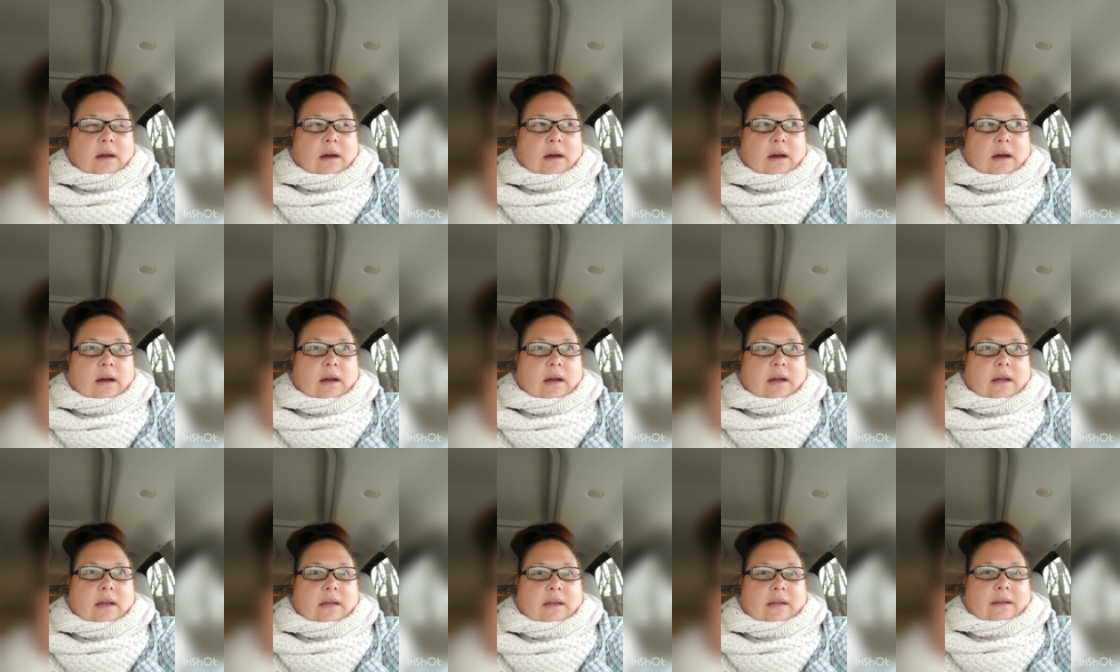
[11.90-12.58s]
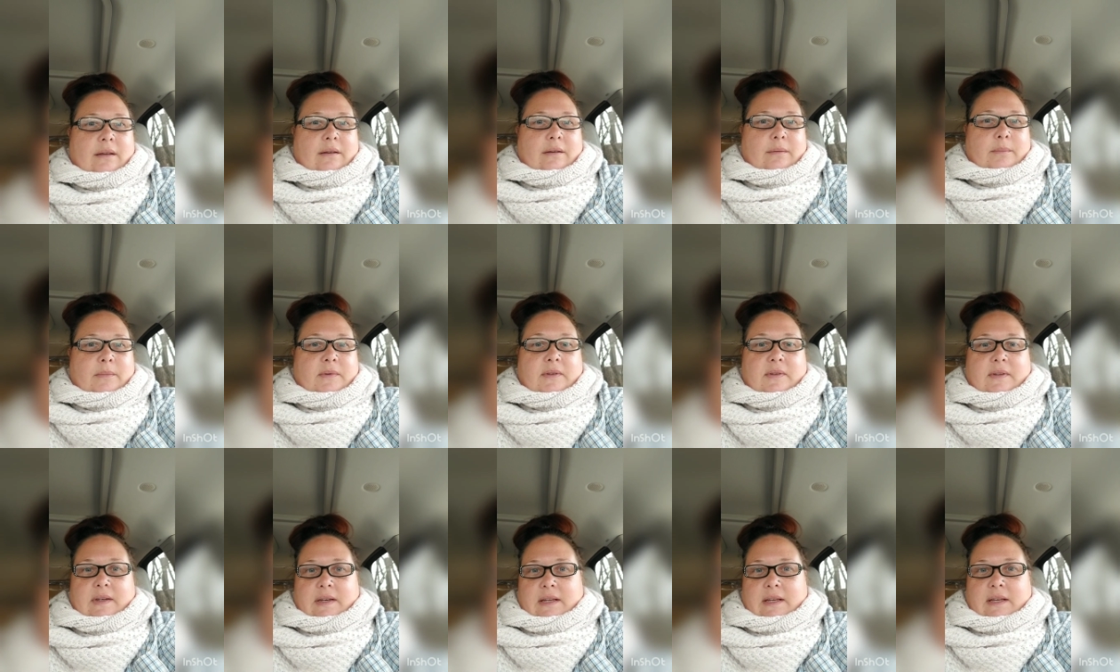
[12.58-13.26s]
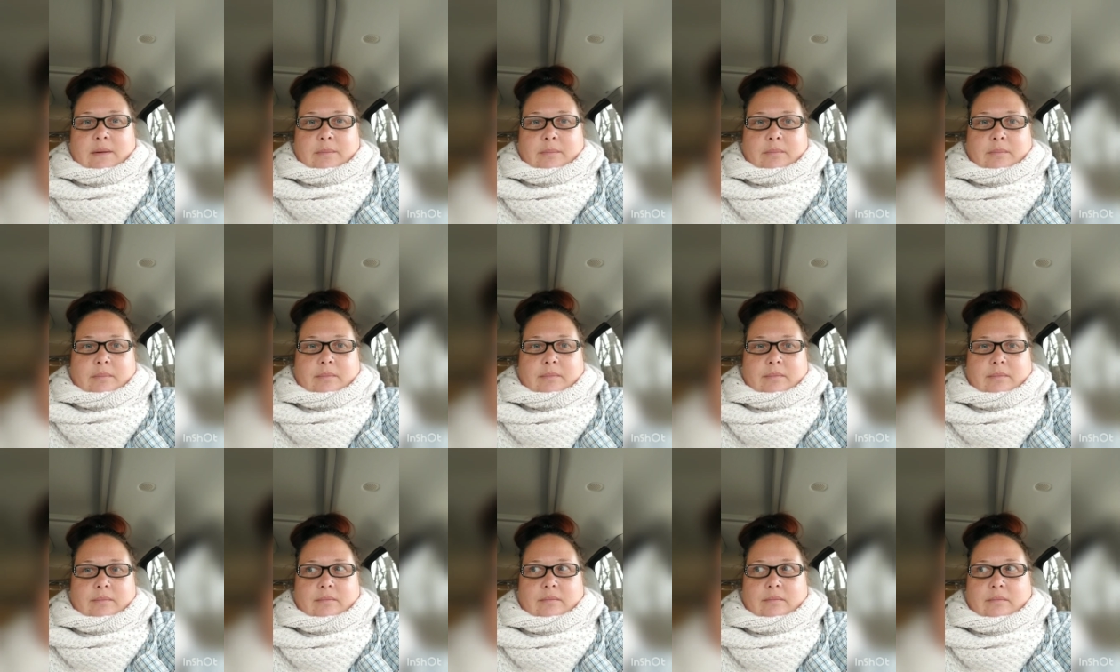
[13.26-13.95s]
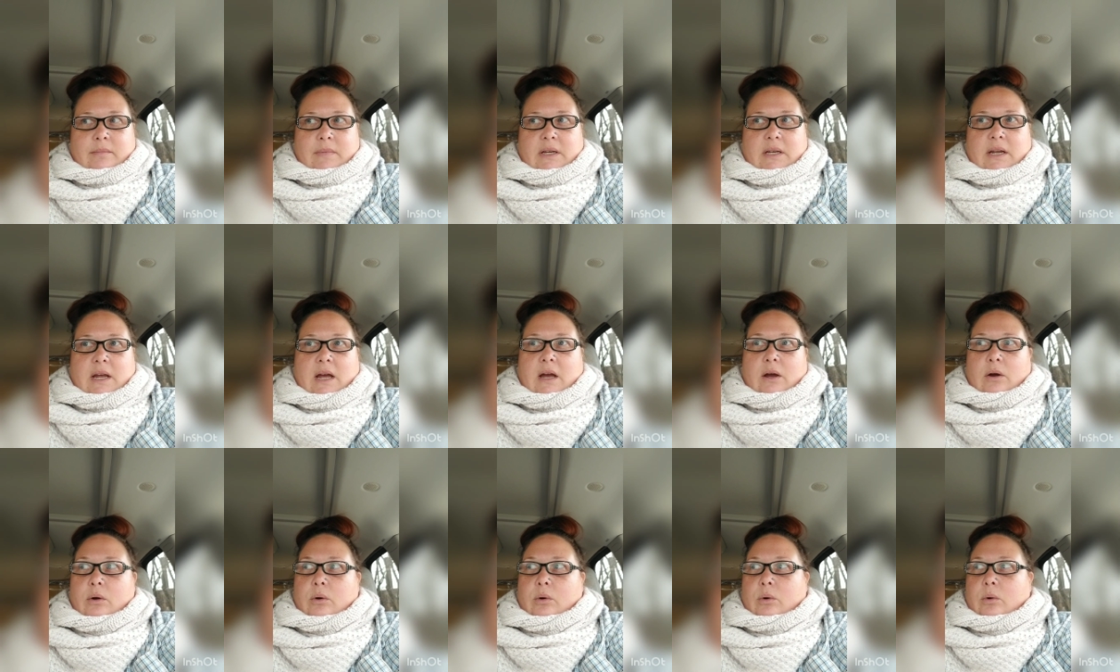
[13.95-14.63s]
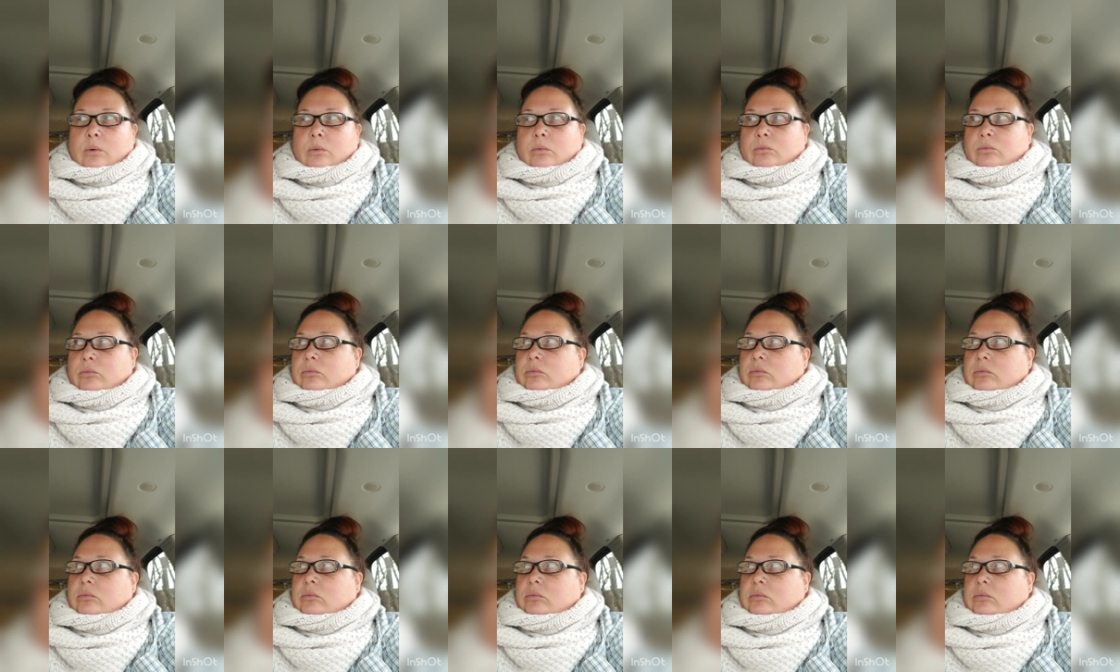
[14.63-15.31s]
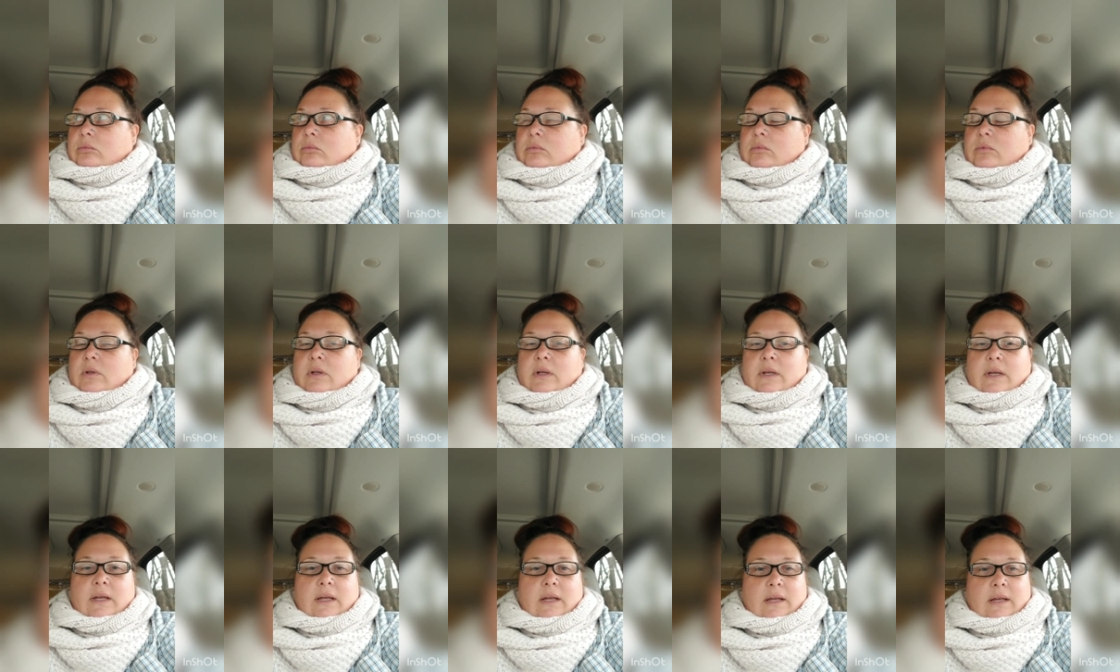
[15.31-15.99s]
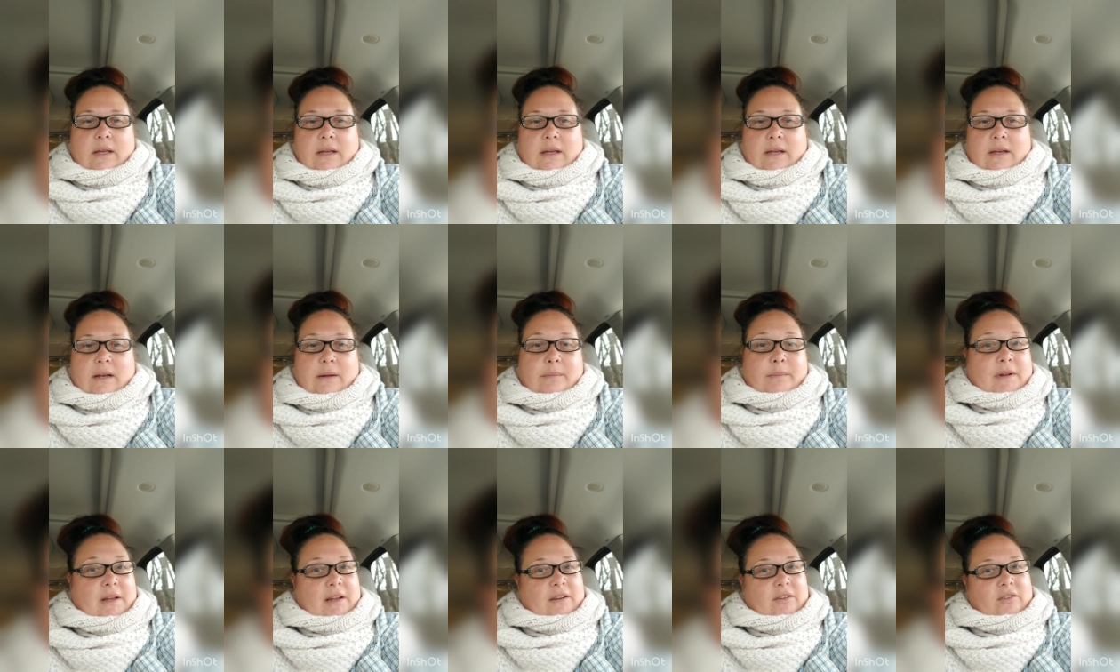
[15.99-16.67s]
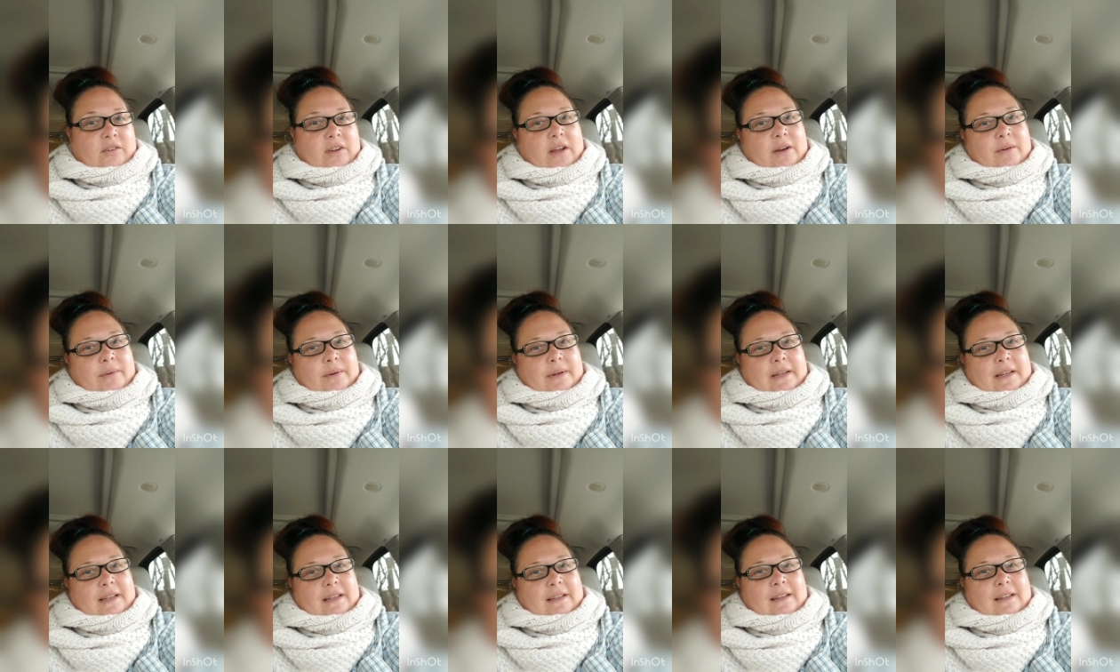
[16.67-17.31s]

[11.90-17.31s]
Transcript: I am sitting in my Tahoe and I'm not in Chadwick.